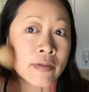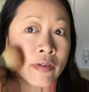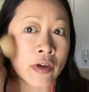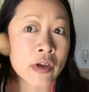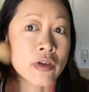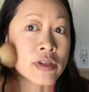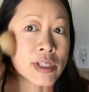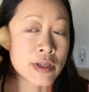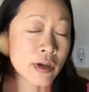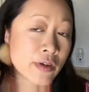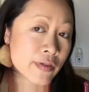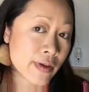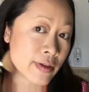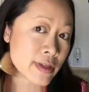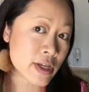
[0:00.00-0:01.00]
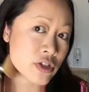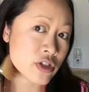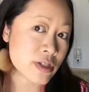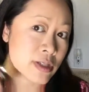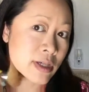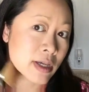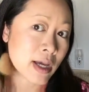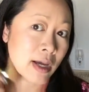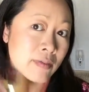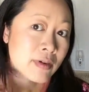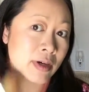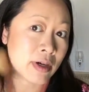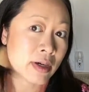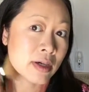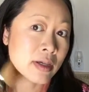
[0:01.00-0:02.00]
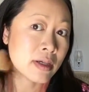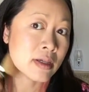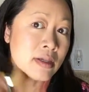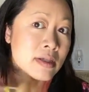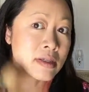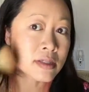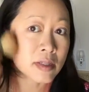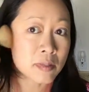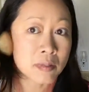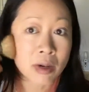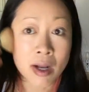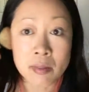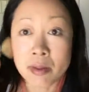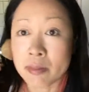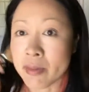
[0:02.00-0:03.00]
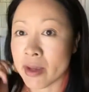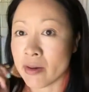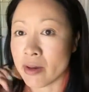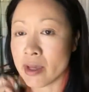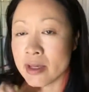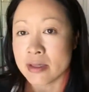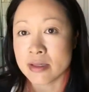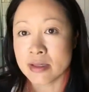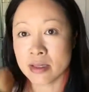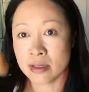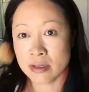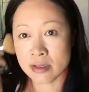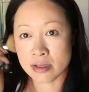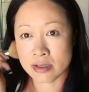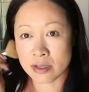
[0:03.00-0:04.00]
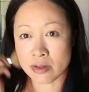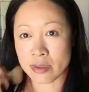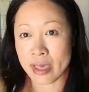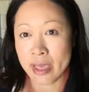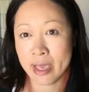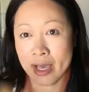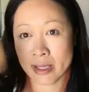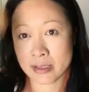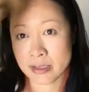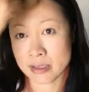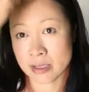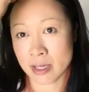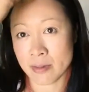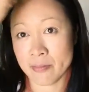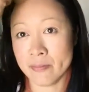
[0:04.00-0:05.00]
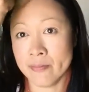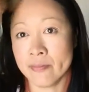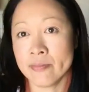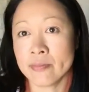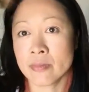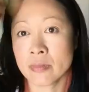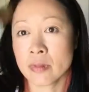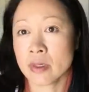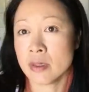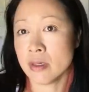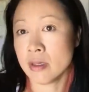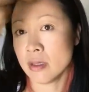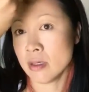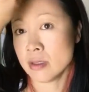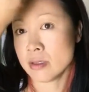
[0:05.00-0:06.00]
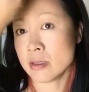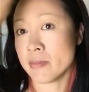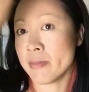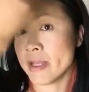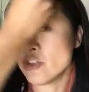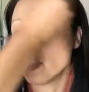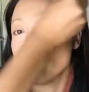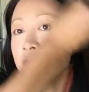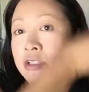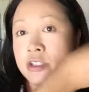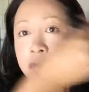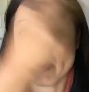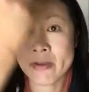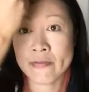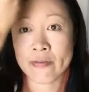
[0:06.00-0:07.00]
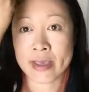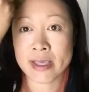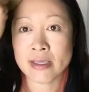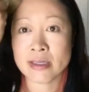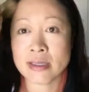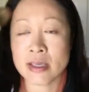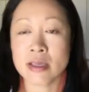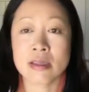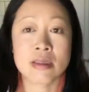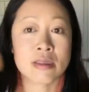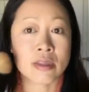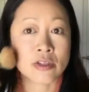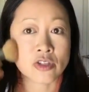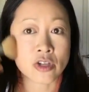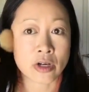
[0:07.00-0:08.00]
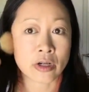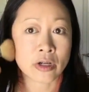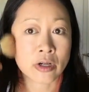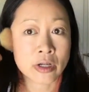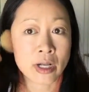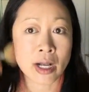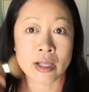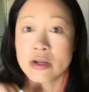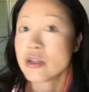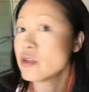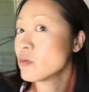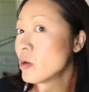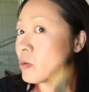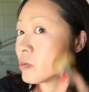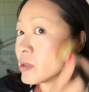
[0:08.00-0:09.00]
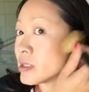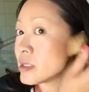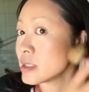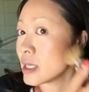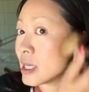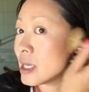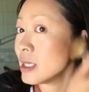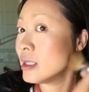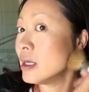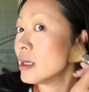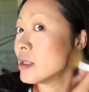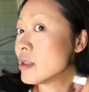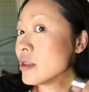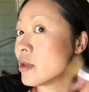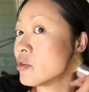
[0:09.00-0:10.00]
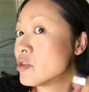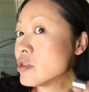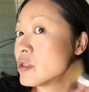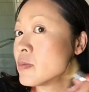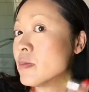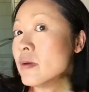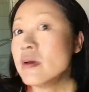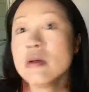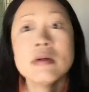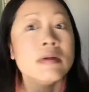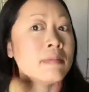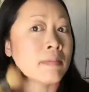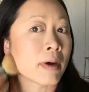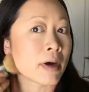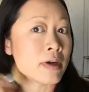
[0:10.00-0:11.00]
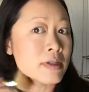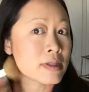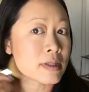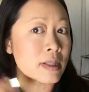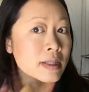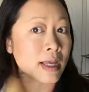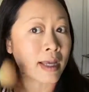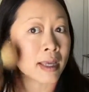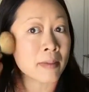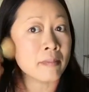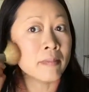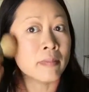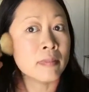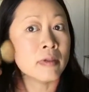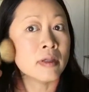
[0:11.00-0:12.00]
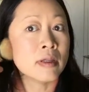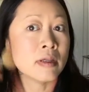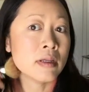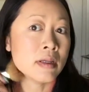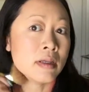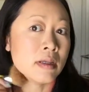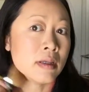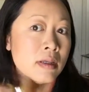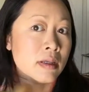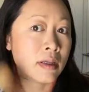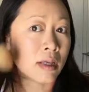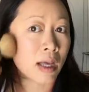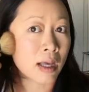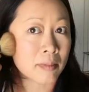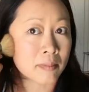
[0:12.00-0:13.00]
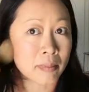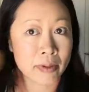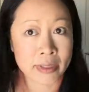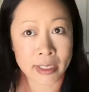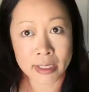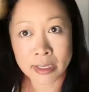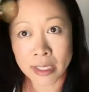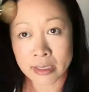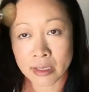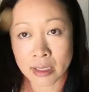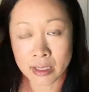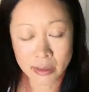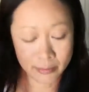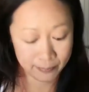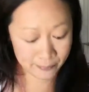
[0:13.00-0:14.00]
if you're using your foundation to cover some problem areas. So that adds some dimension to my face. The darker colors will recede those parts that I am putting that on.